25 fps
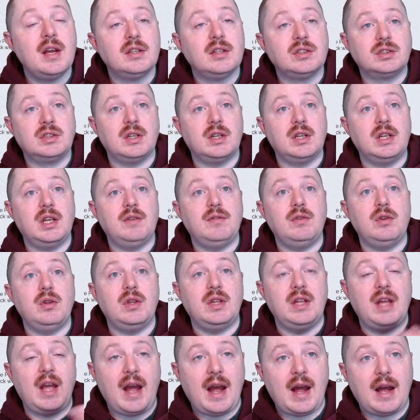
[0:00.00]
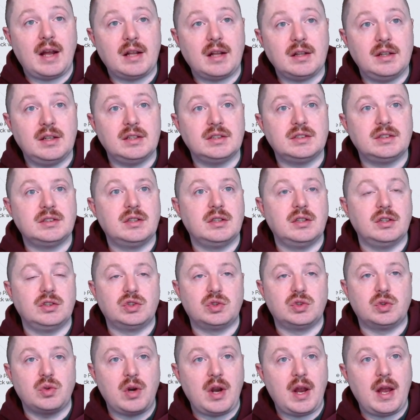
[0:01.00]
it's going to give you the Atlas, the
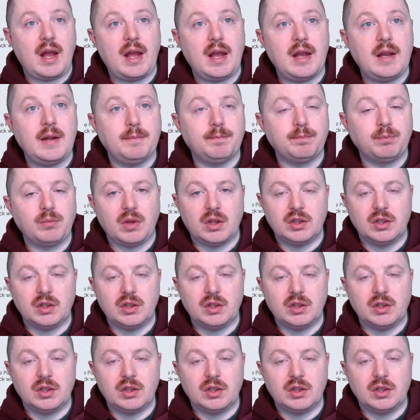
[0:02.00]
Tray,